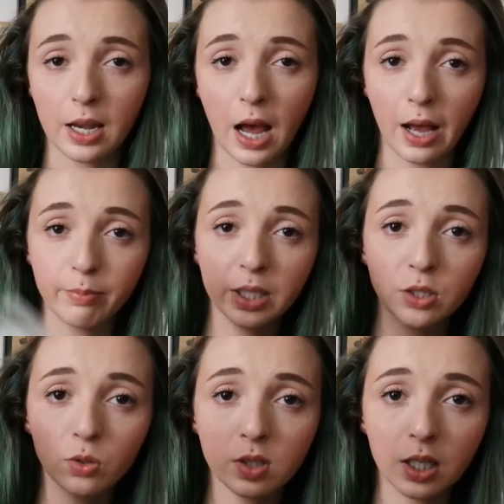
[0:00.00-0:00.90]
And I've
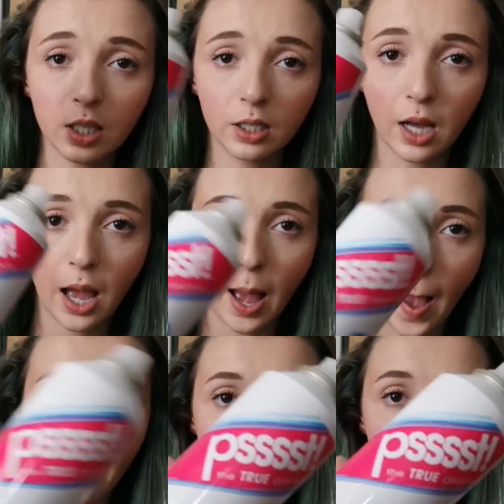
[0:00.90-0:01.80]
been using
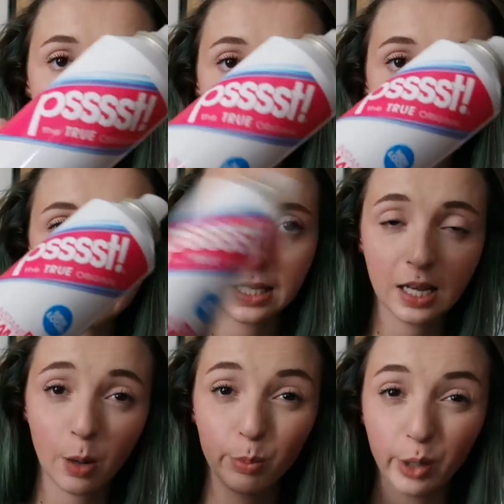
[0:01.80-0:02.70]
Psst
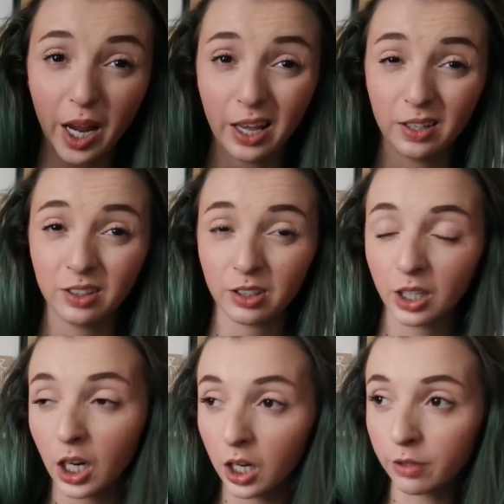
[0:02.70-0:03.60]
brand
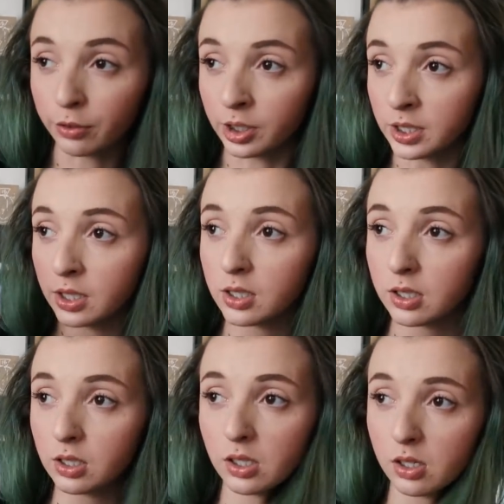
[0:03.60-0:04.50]
for
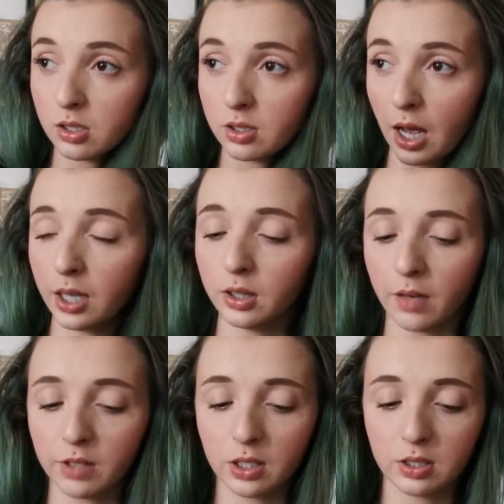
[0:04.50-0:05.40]
years and years. I
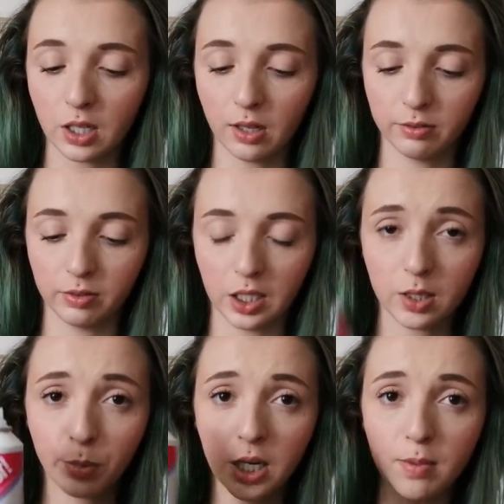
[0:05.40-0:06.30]
love this stuff.
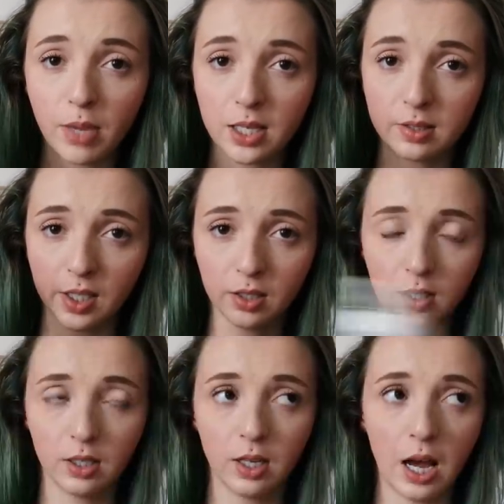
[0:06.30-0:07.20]
It's pretty
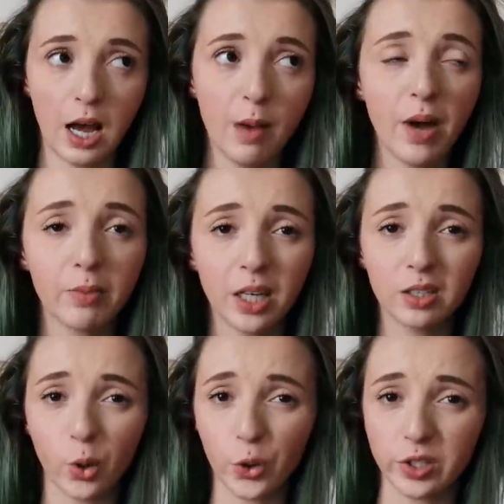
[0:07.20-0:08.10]
basic. I buy mine
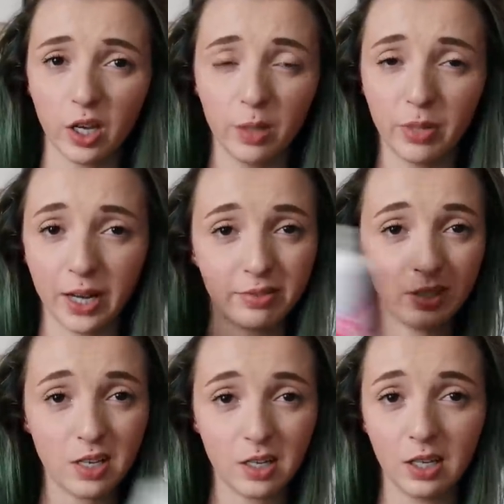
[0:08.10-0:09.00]
at Ulta, but I've
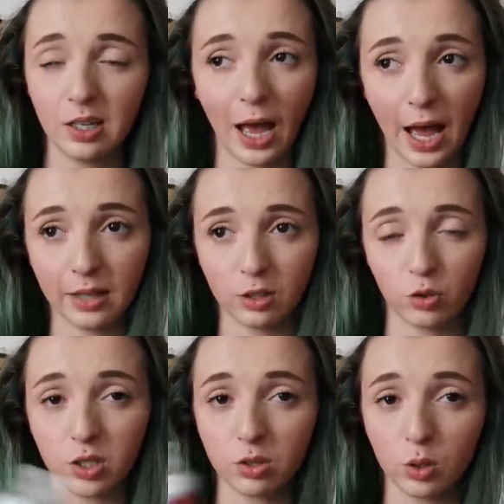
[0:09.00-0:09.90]
seen it at the
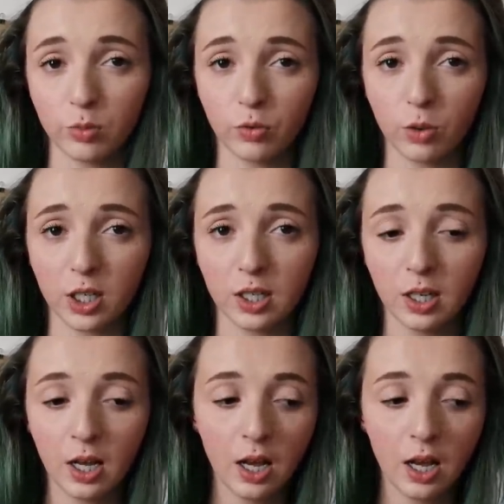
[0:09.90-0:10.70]
drugstore before.